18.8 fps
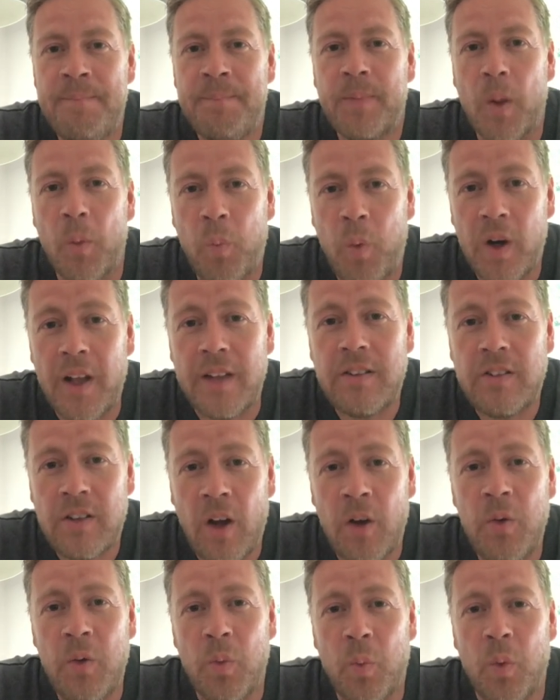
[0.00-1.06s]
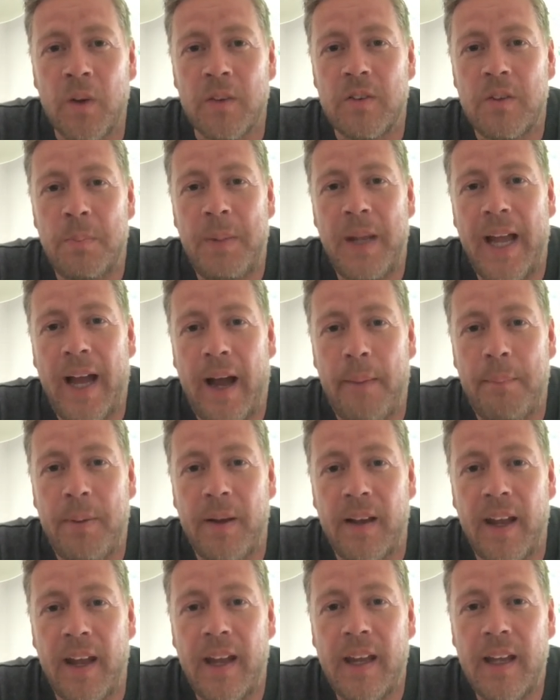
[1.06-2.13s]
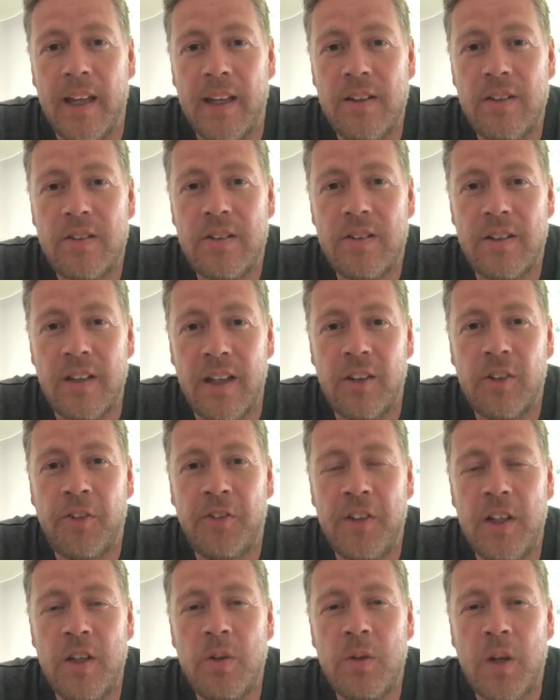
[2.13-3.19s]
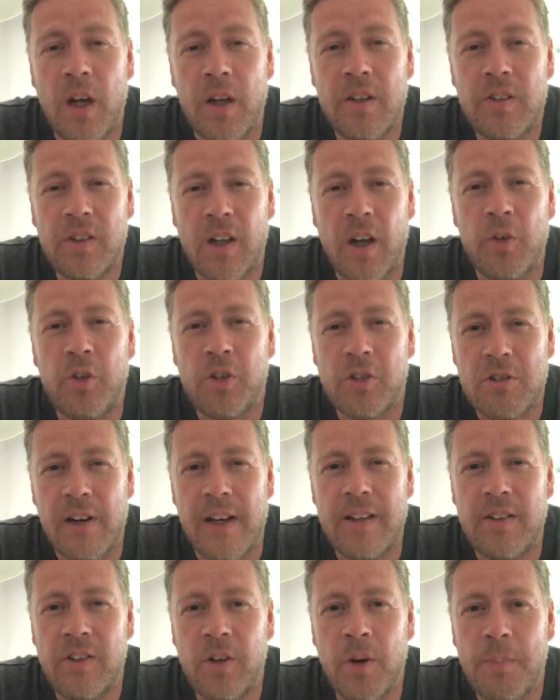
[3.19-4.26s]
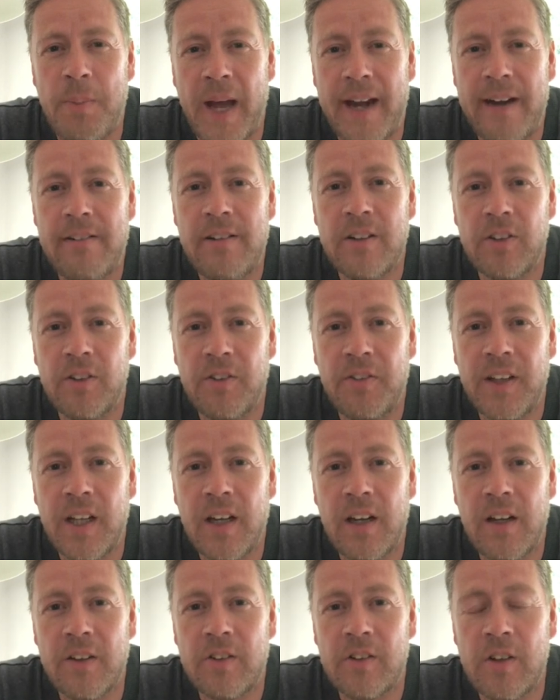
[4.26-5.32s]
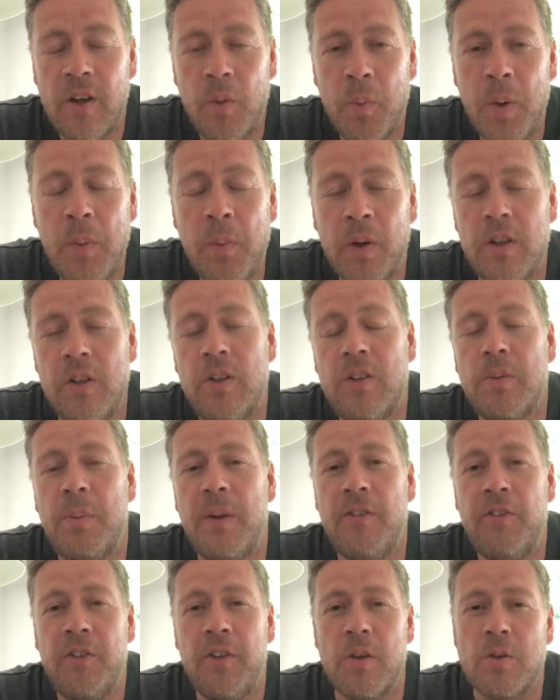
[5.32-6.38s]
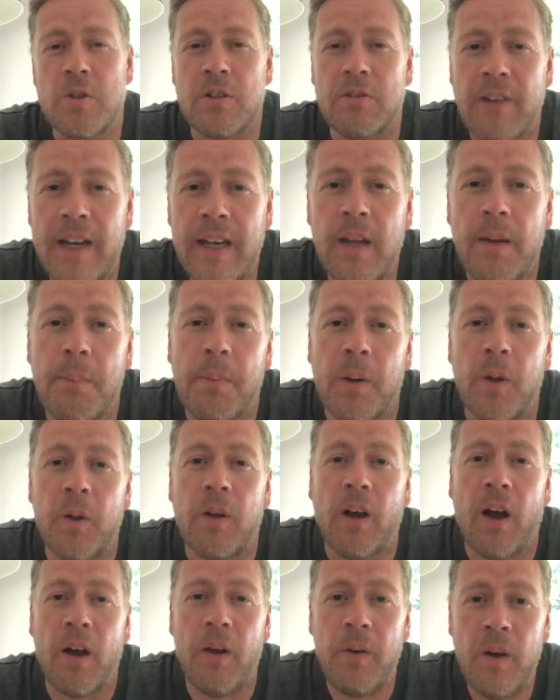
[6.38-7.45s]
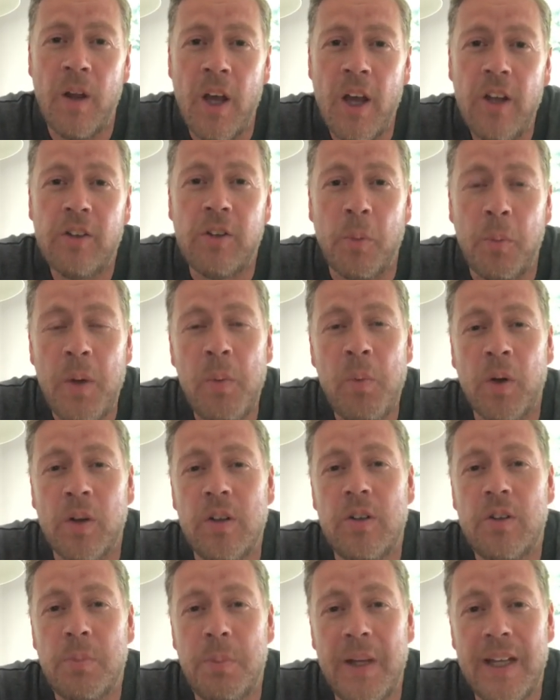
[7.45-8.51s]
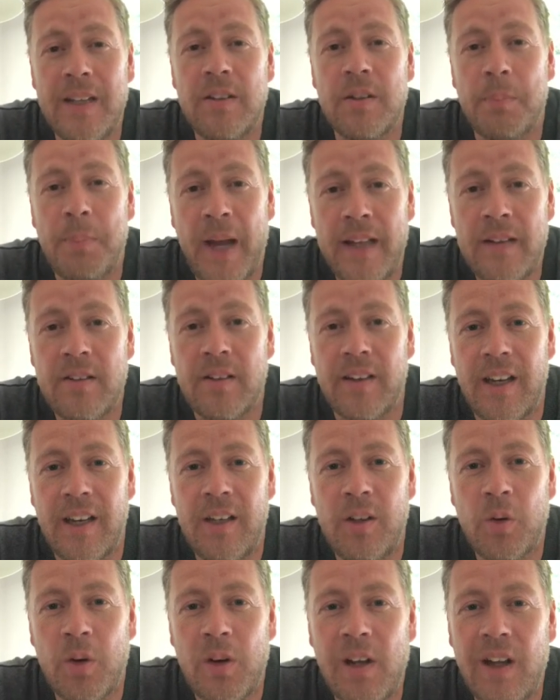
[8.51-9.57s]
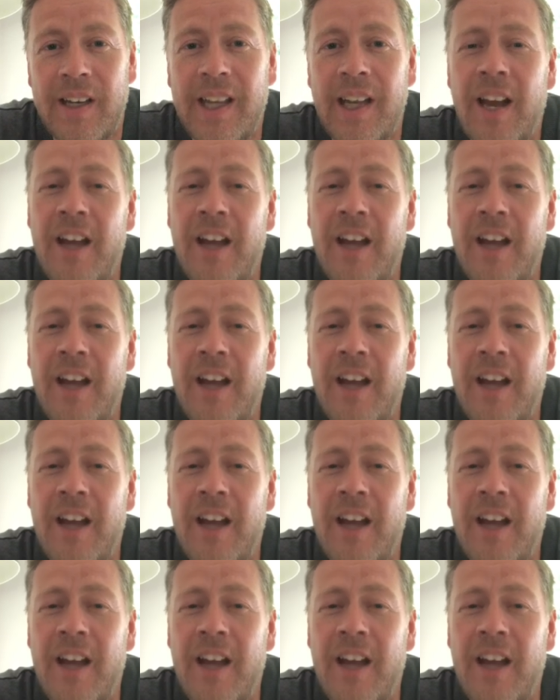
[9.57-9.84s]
What I don't want to be happening is for you to go straight to your parents for the answer. We want you to be future ready at Bluecoat, so we want you to be independent in your learning.